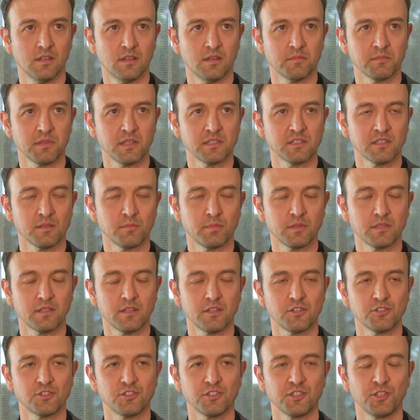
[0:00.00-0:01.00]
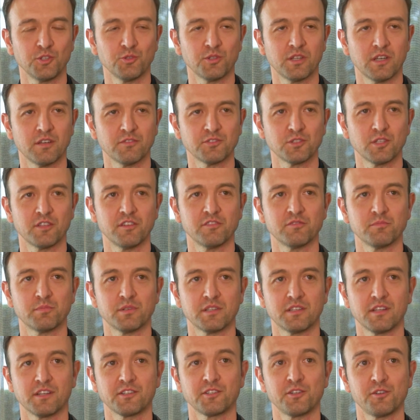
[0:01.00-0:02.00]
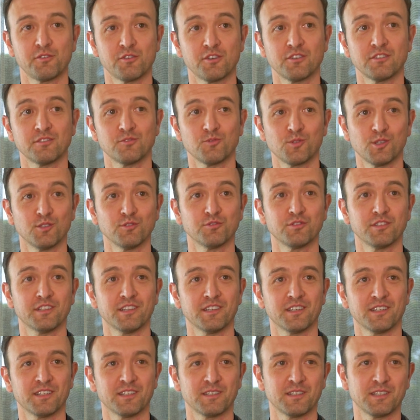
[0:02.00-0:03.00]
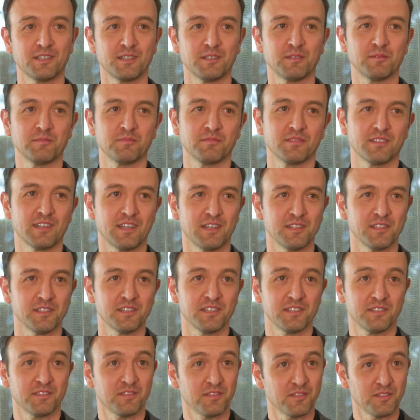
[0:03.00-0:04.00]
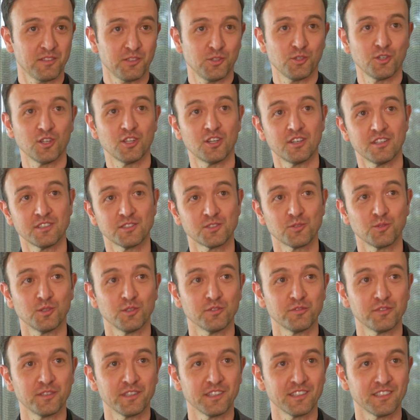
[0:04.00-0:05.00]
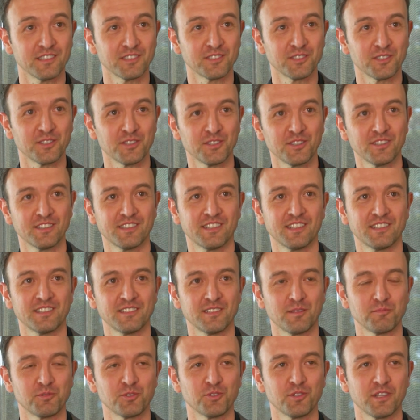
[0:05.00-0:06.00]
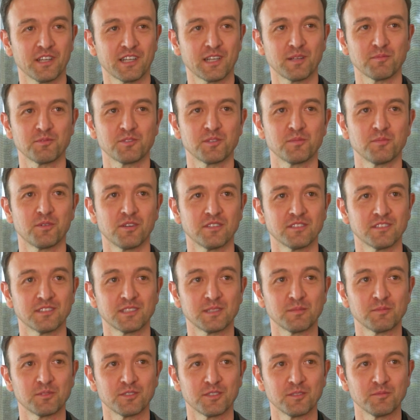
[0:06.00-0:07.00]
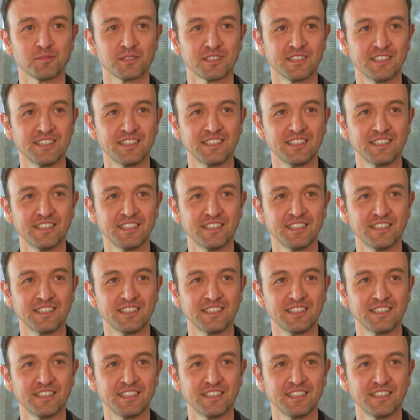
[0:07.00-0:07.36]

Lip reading: I'm guessing potentially you would have to even protect your own welfare other than your client's welfare, so I'm sure that comes to mind sometimes.